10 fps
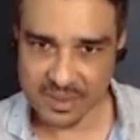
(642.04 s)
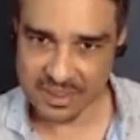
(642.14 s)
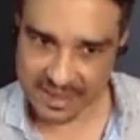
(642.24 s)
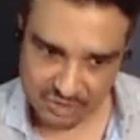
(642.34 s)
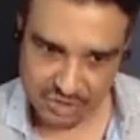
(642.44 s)

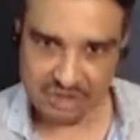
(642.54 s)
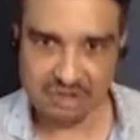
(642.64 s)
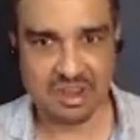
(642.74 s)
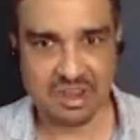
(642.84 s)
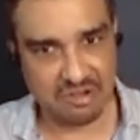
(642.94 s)
With an
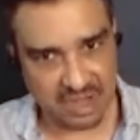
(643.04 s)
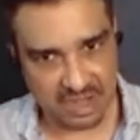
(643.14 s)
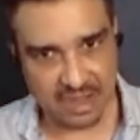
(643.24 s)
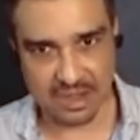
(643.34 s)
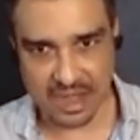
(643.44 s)
engineering
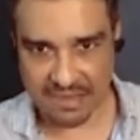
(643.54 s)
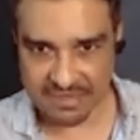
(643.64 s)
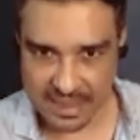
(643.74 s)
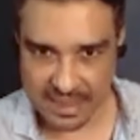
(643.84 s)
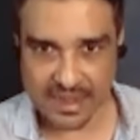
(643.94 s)
degree and, you know,
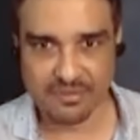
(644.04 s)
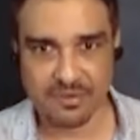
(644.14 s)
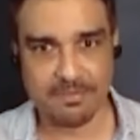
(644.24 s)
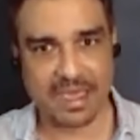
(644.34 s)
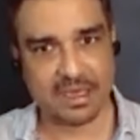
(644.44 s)
having that kind
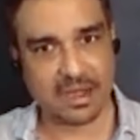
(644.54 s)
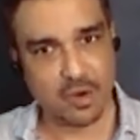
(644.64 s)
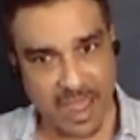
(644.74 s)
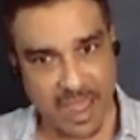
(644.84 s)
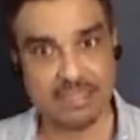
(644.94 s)
of a
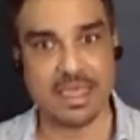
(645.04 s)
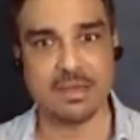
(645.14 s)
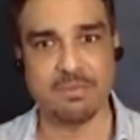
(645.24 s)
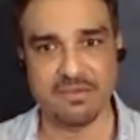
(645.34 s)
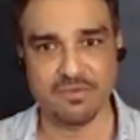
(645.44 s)
background and
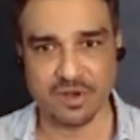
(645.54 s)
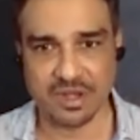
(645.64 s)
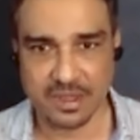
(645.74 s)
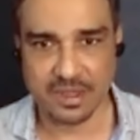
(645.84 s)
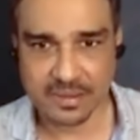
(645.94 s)
then playing for
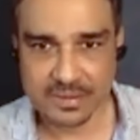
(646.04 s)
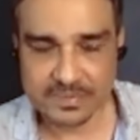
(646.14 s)
India.